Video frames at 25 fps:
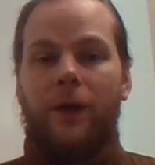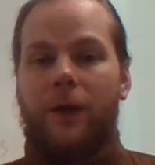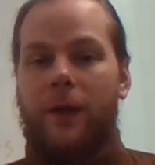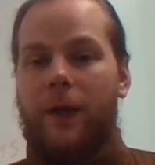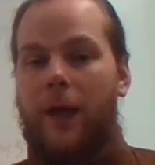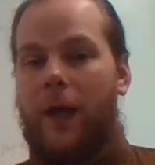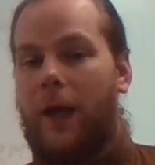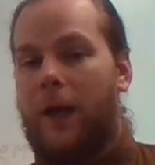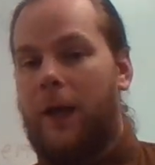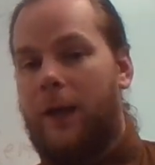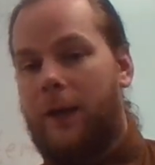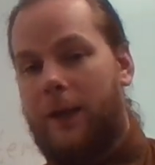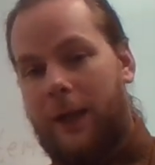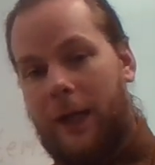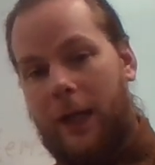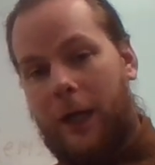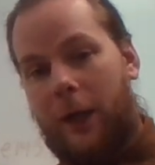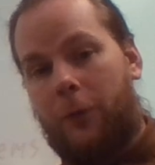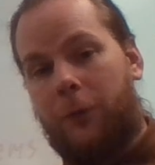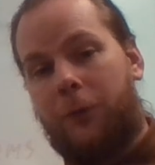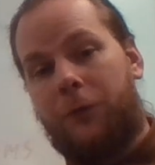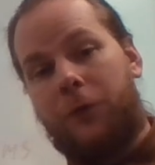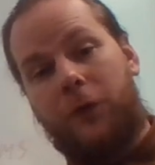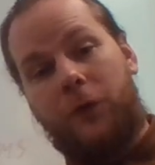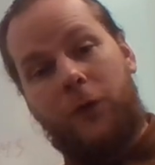Okay,
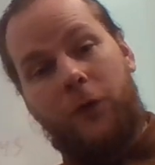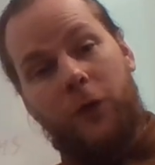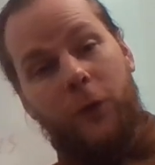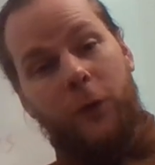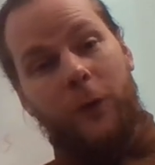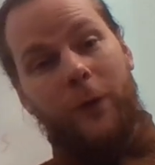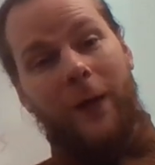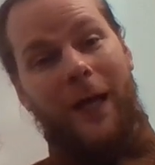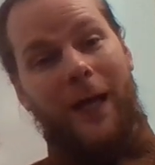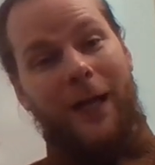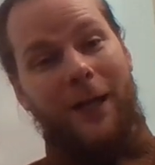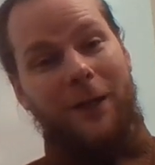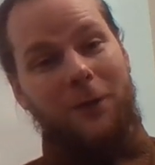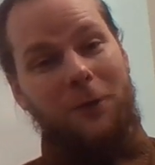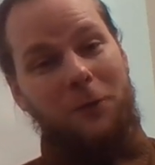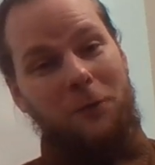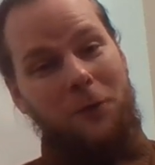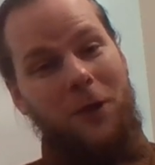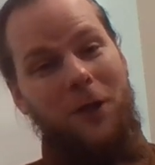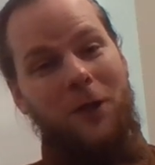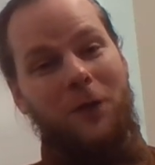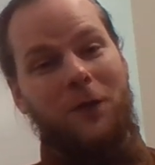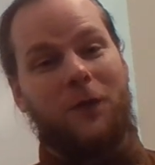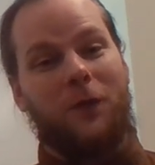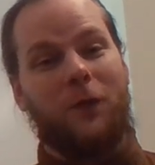now to do that, you
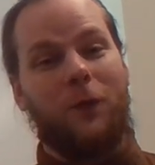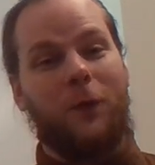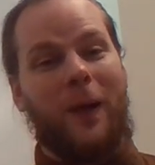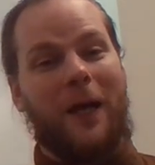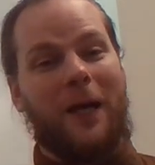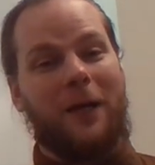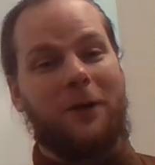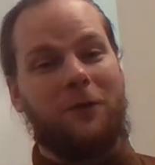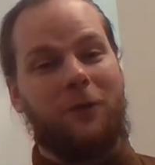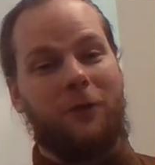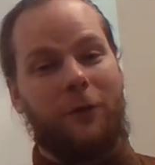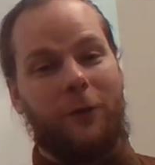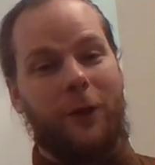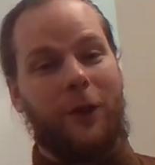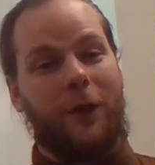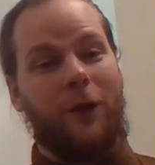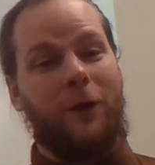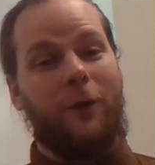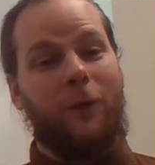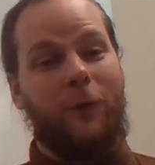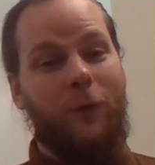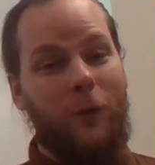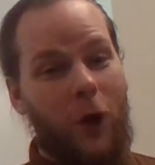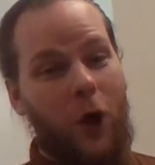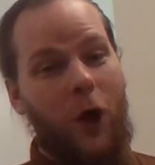need to
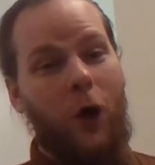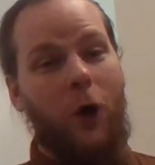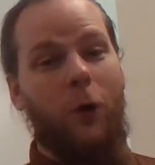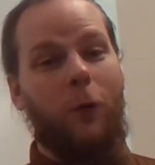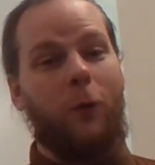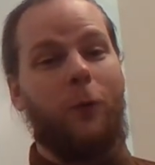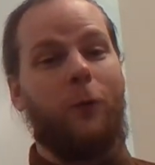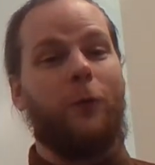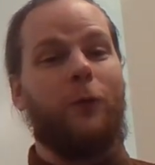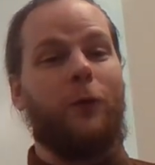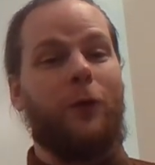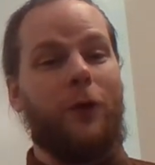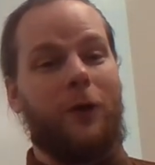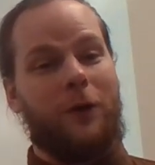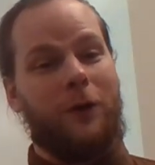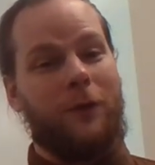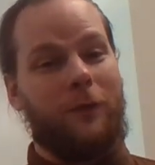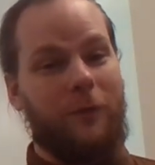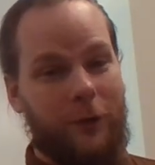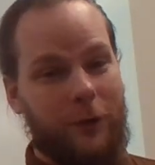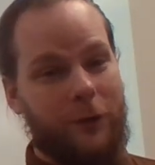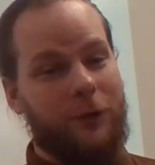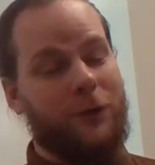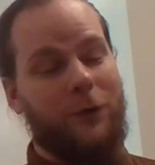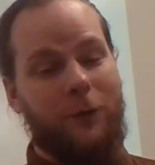actually know the
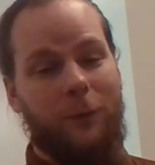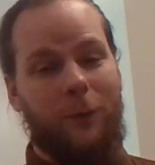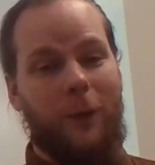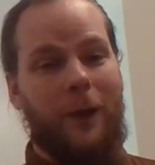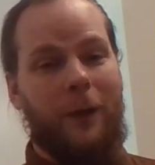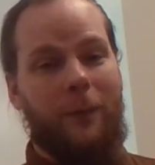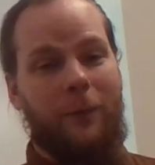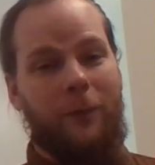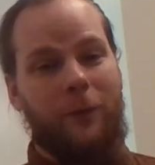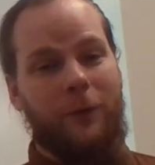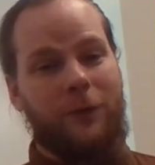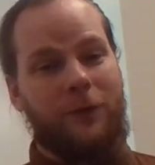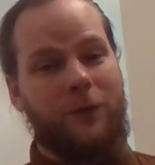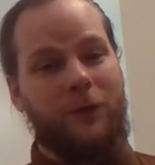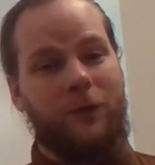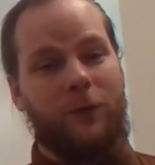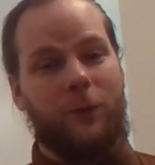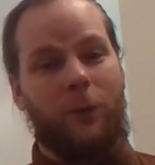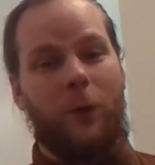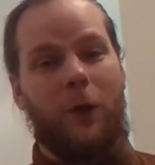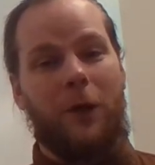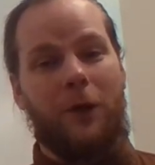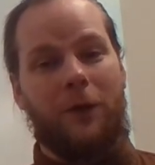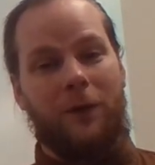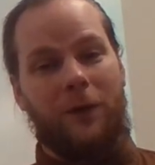conversion web, which is
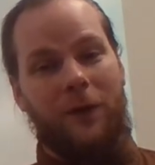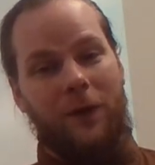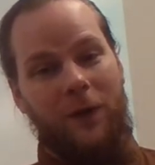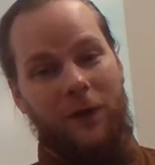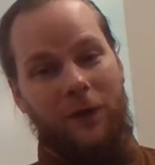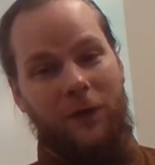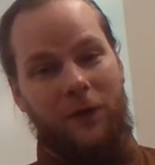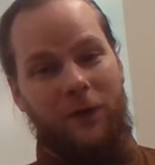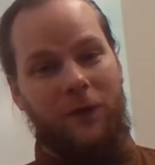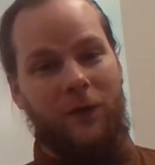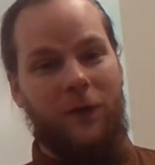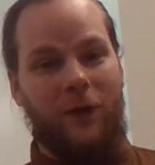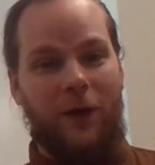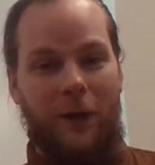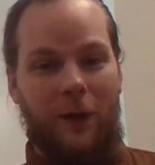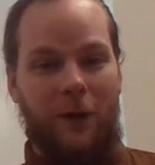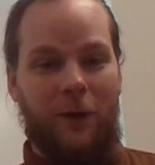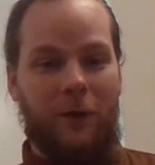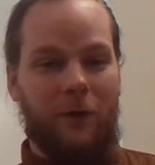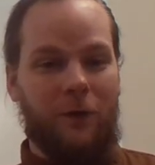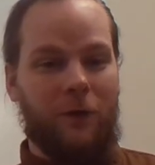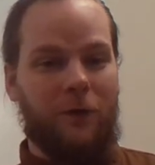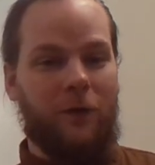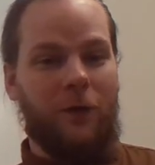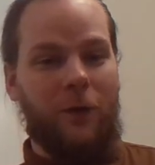what this
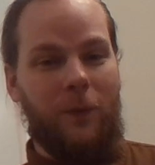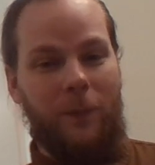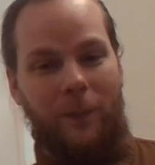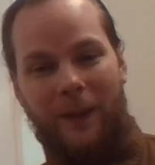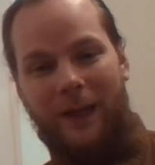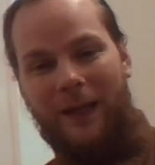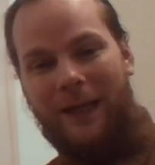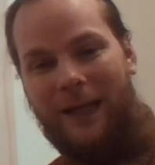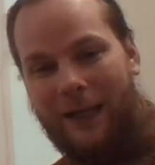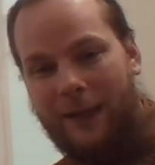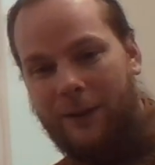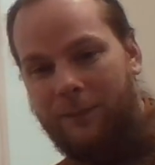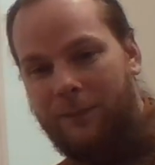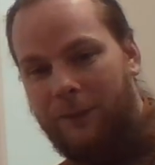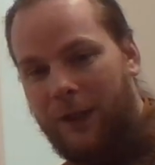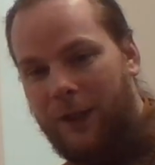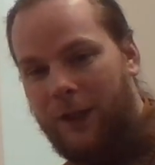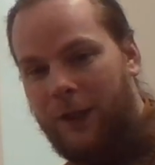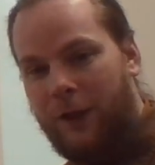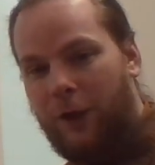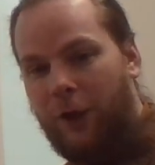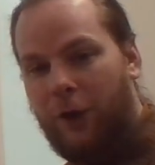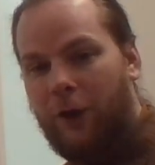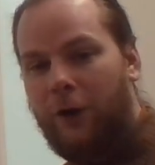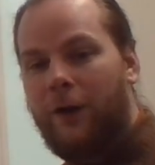is behind me
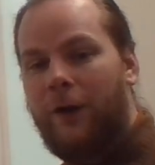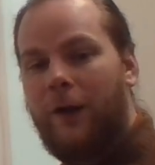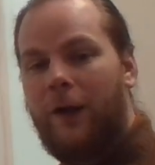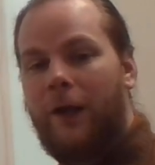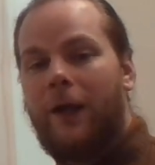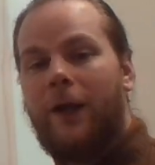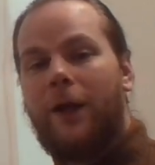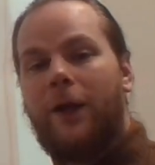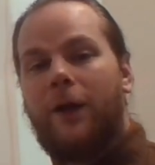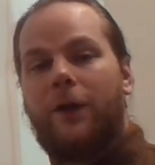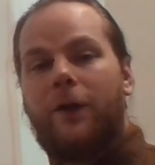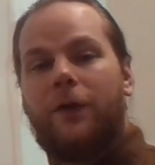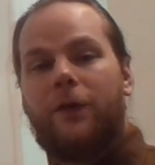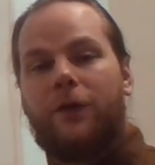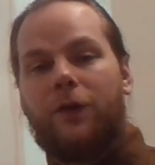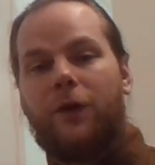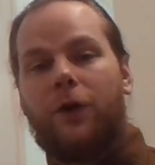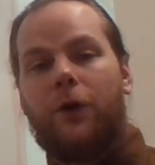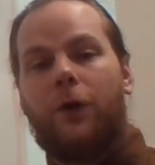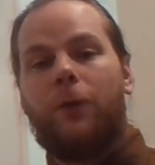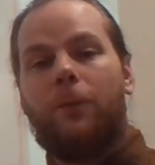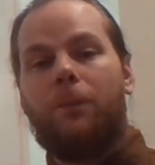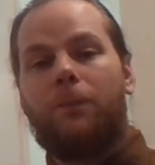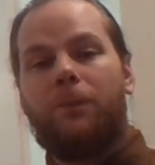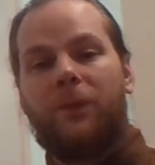here.
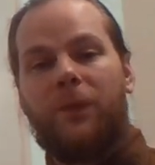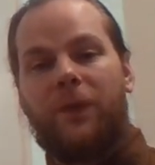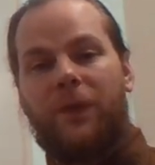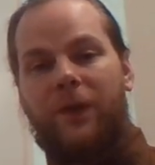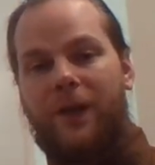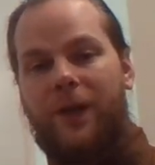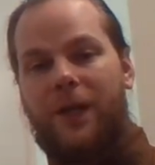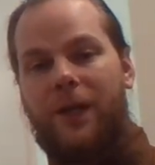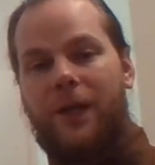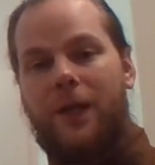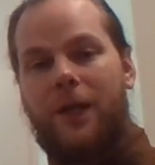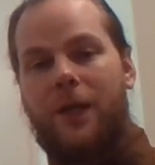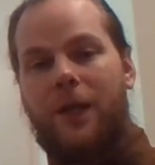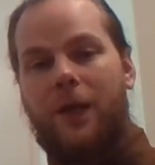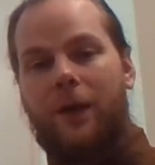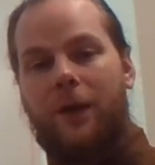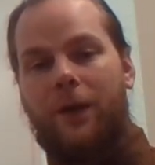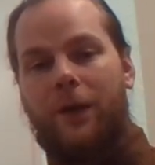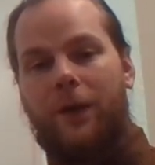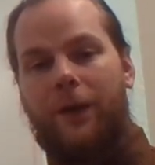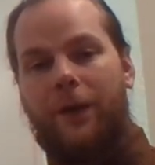So the